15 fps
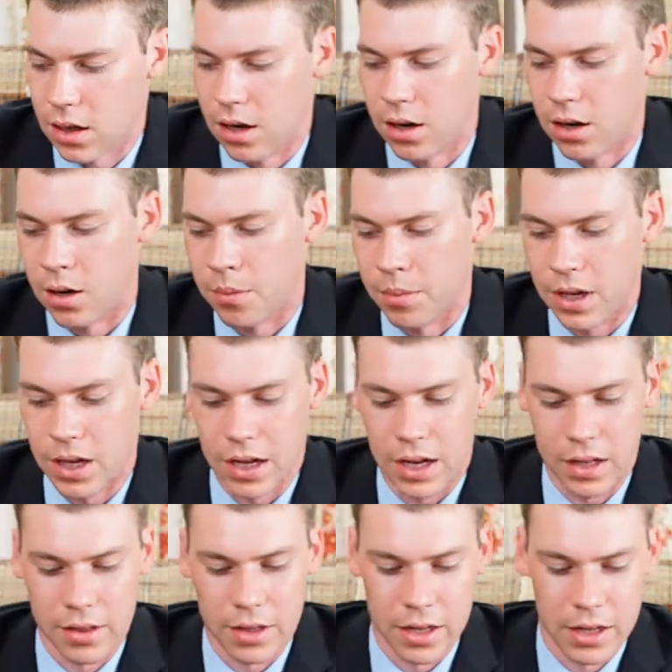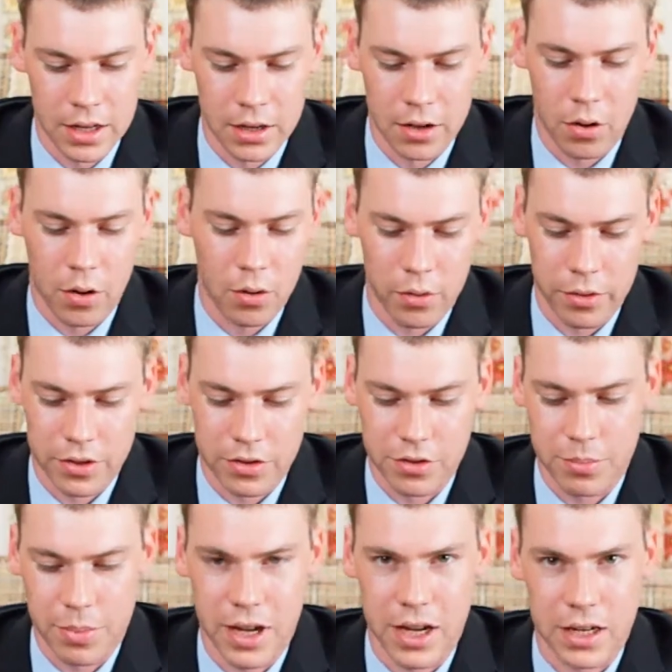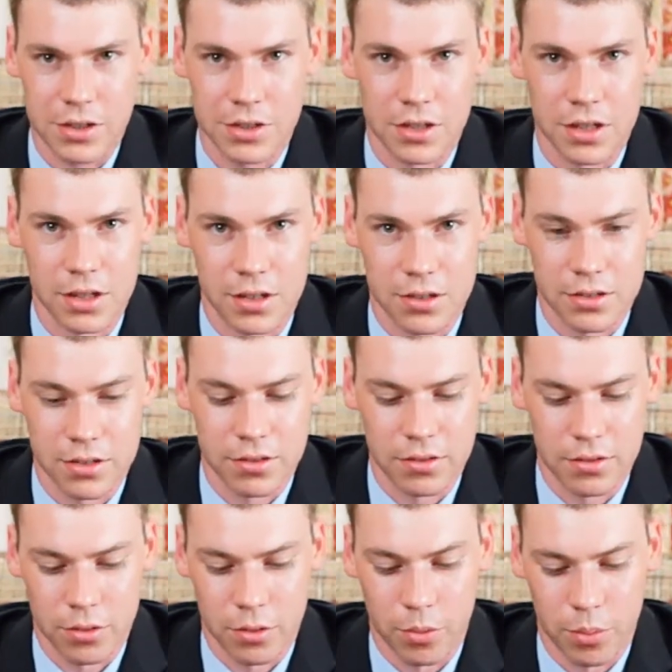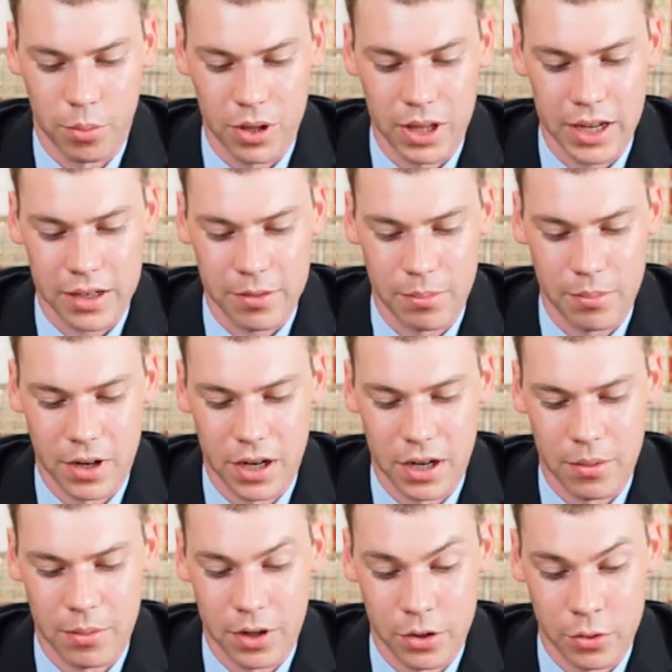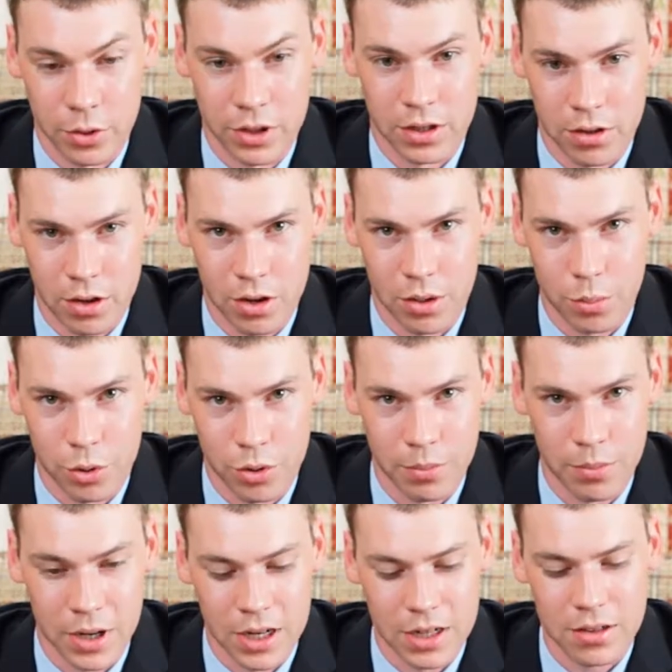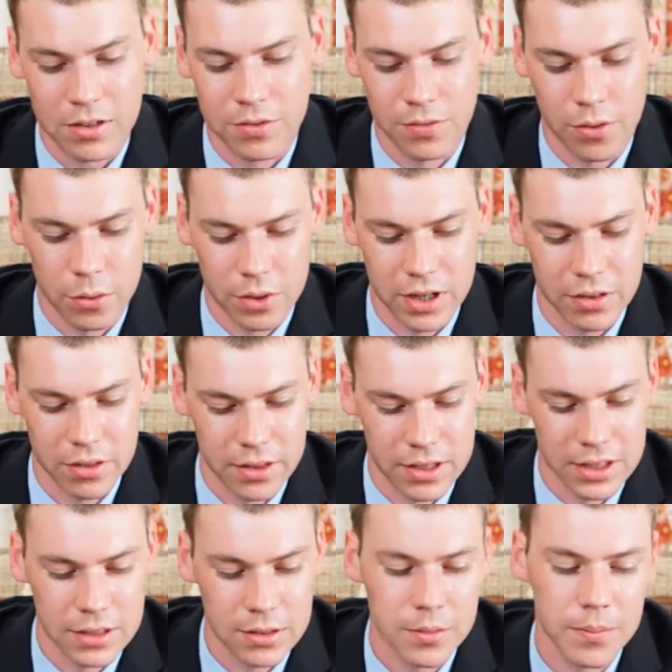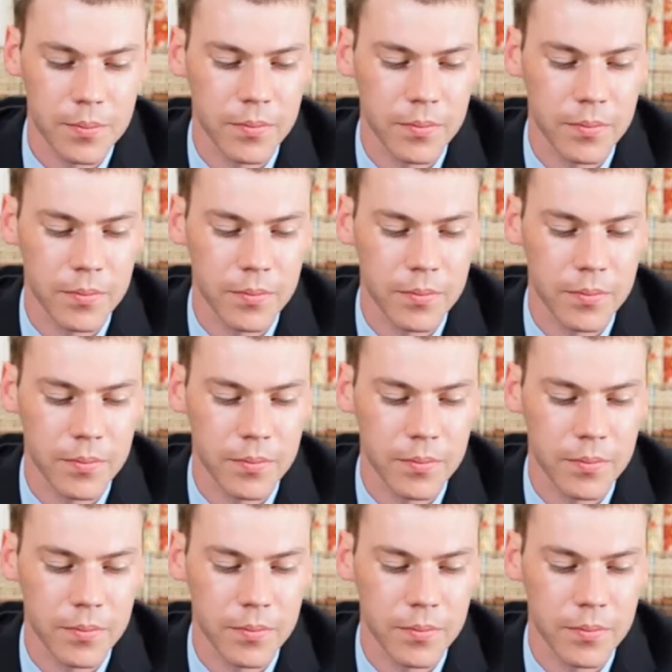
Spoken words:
And then all this is packaged in this little black annoying cardboard box fold out thing.